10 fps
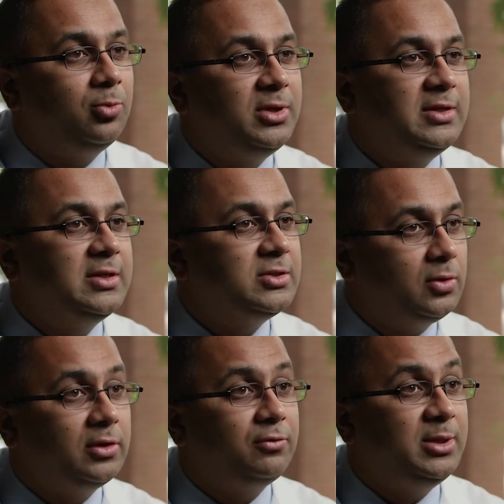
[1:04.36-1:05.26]
pieces so
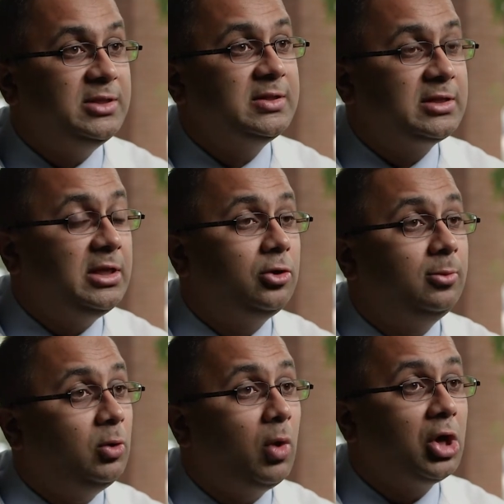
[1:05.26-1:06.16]
that the pieces can either
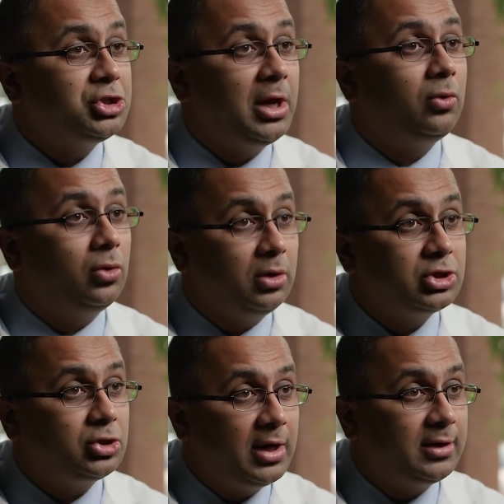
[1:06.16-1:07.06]
be washed out or
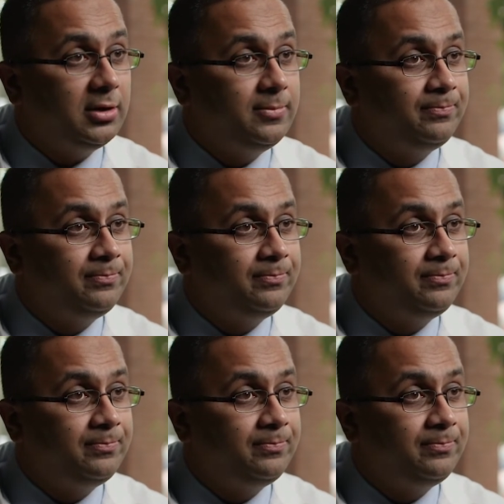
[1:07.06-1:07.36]
extracted.